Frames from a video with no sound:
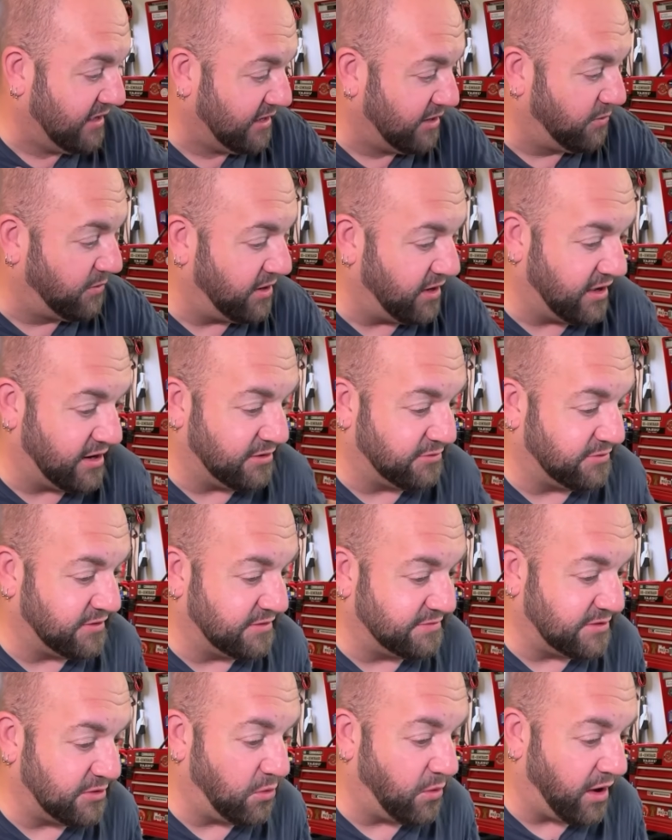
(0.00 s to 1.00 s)
We got a
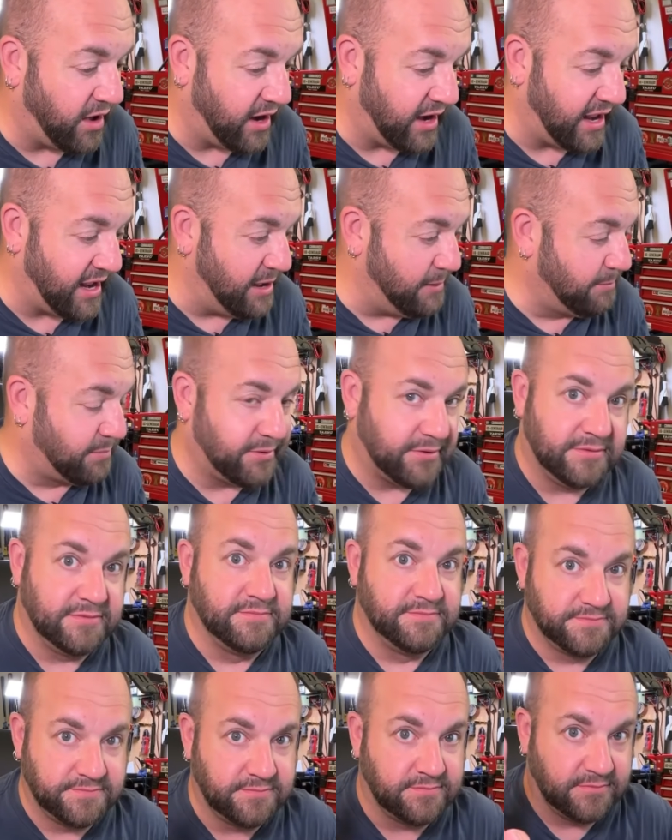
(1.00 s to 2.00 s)
50 watt amp,
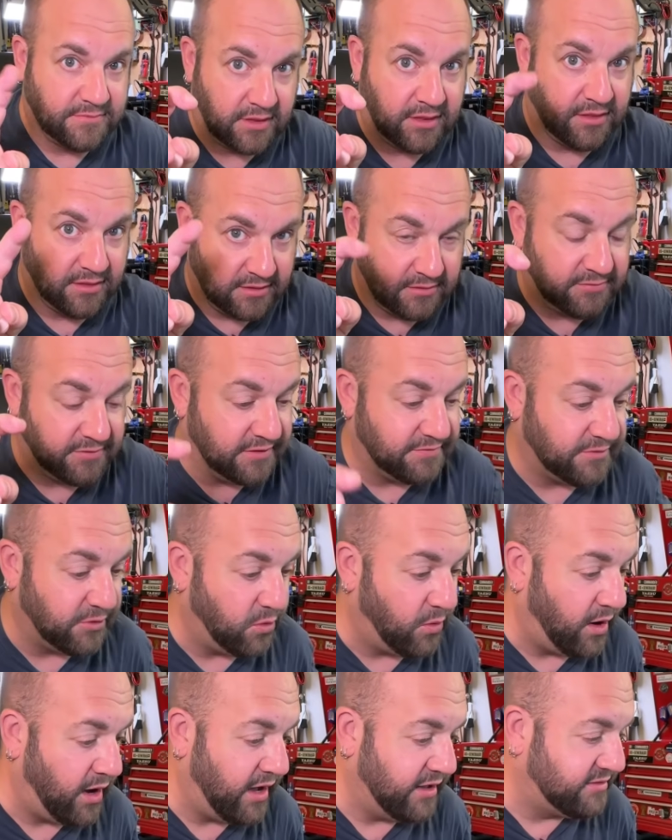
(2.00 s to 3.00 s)
50
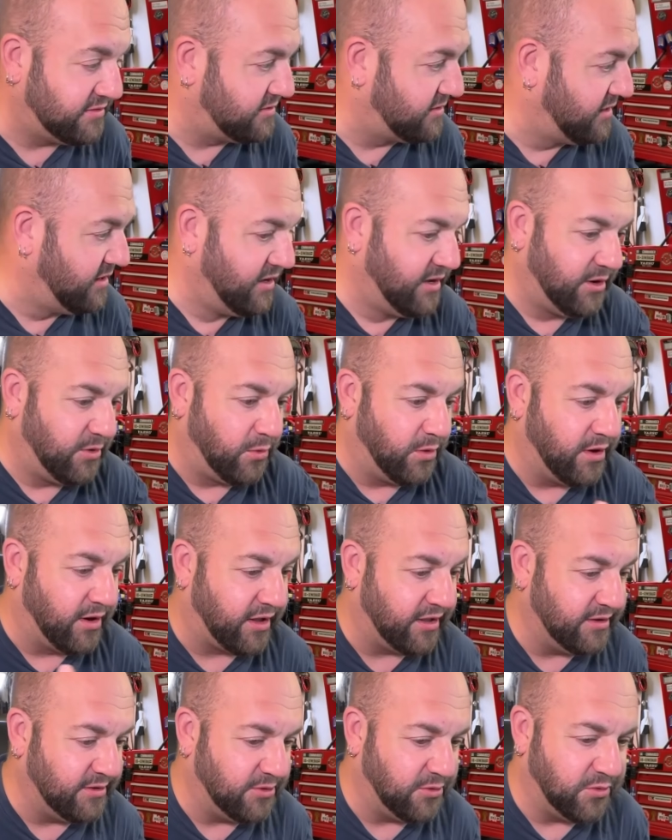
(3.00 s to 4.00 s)
watts,
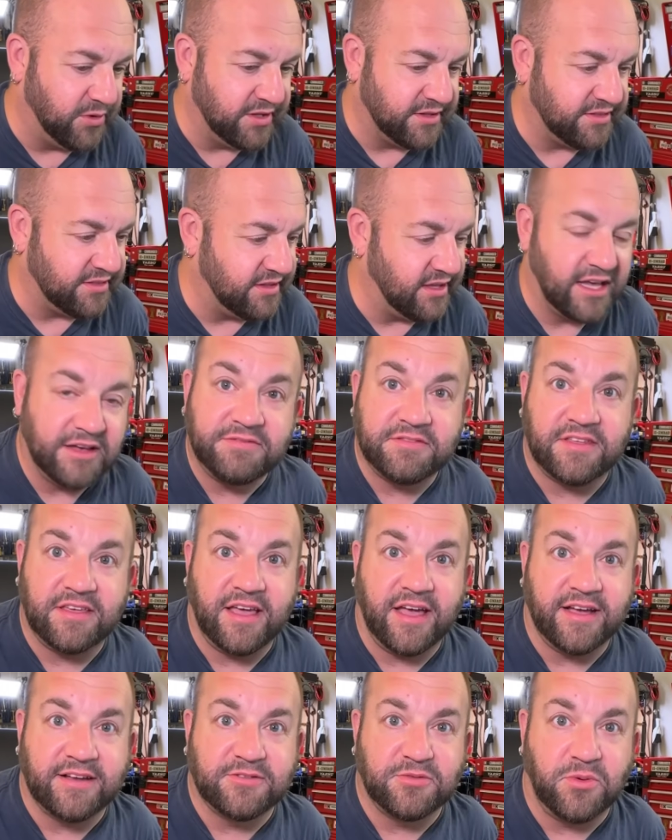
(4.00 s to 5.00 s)
working with the
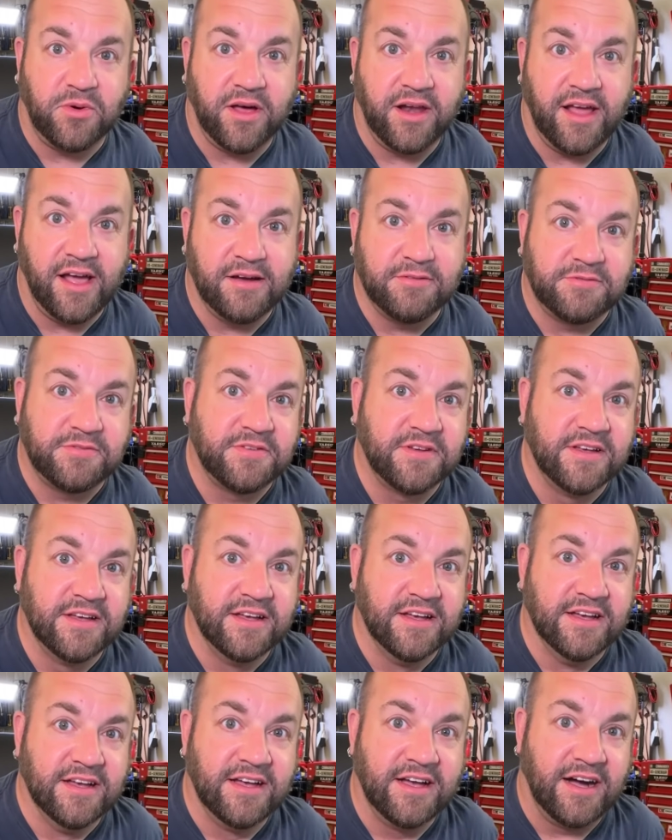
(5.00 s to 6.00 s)
FTX 1F
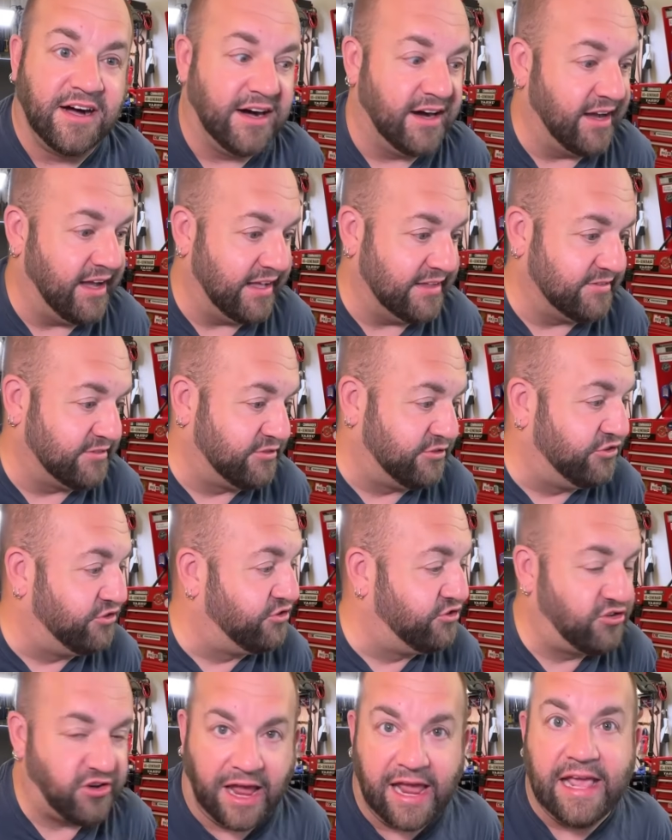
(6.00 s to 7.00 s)
uh, as
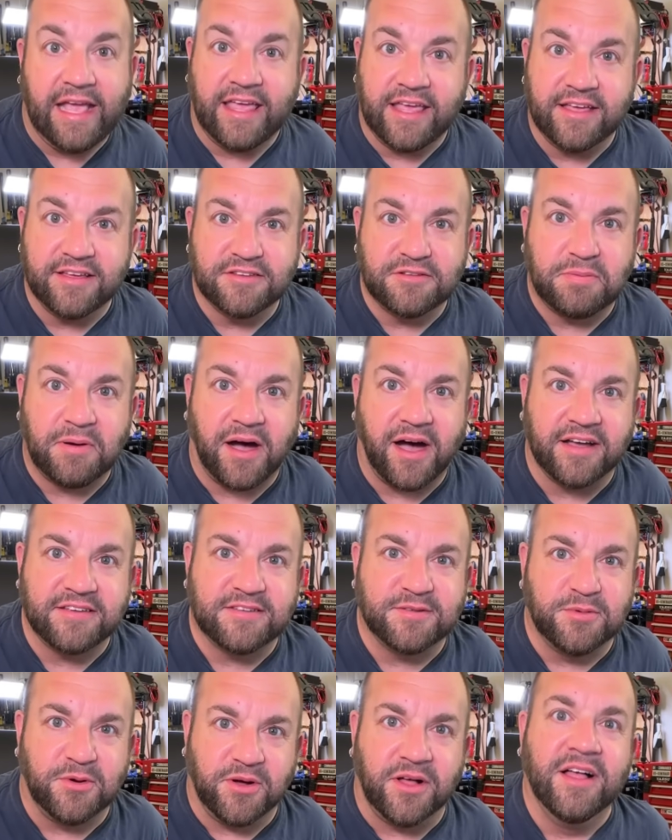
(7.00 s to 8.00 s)
janky as
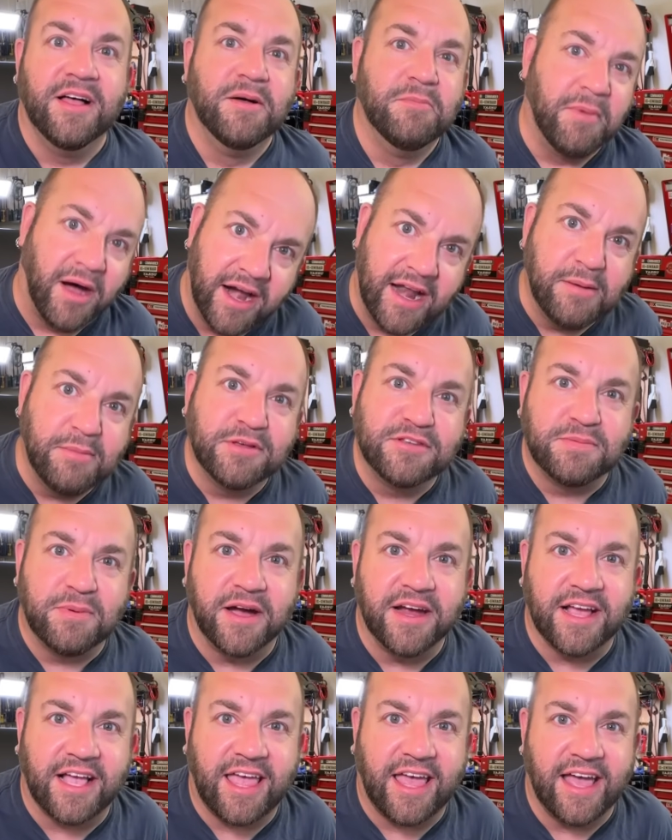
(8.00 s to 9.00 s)
possible. My name is
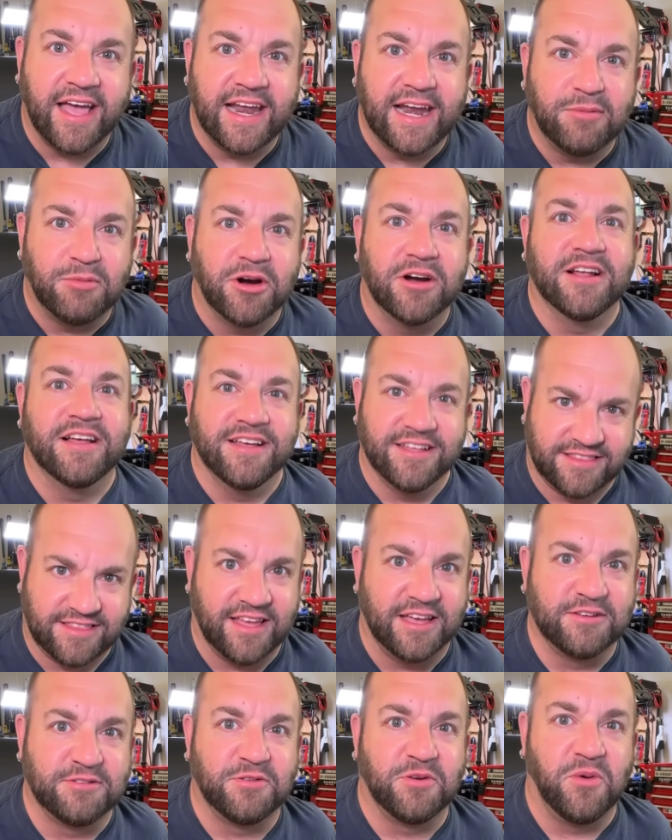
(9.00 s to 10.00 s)
Mike K8MRD,
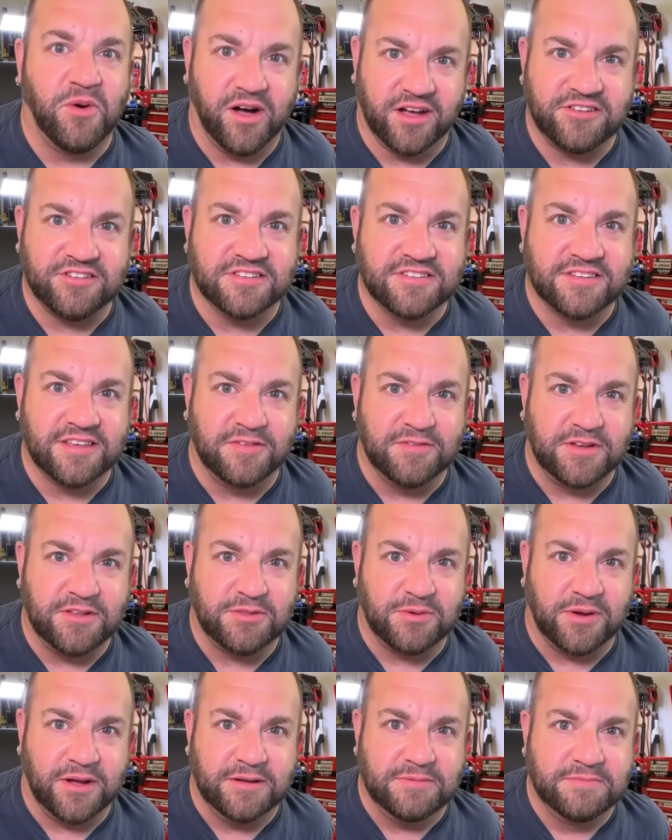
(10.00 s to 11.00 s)
thanks for watching,
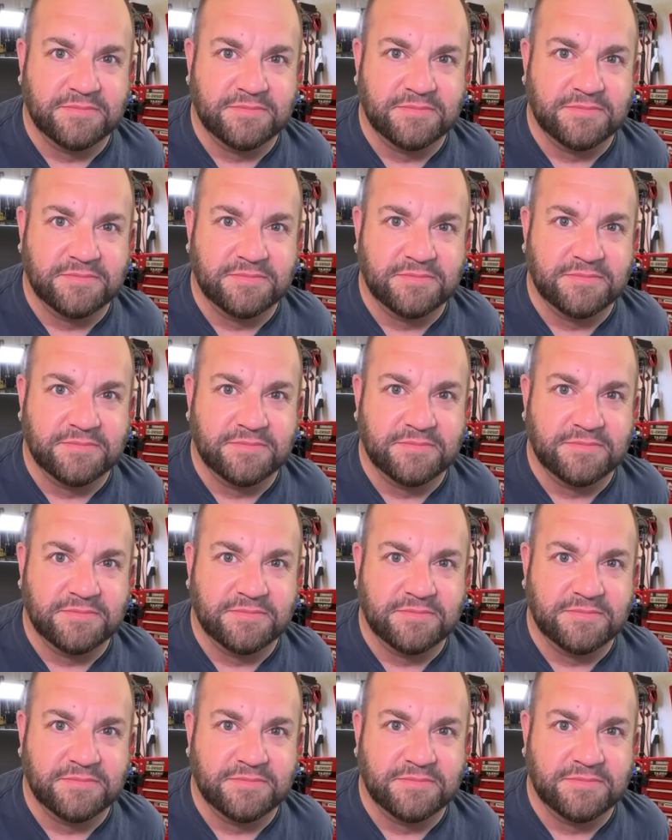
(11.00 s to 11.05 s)
73.